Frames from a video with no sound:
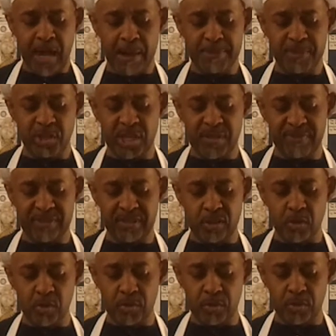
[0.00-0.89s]
I'm
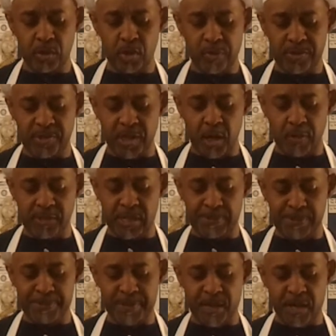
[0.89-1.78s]
achieving new results
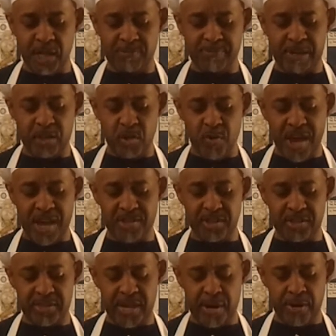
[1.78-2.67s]
simply because my new
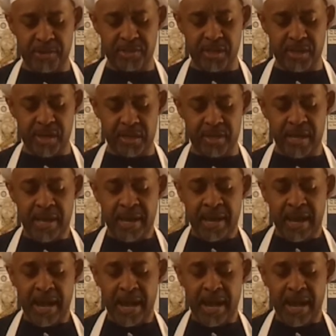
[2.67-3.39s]
actions guarantee it.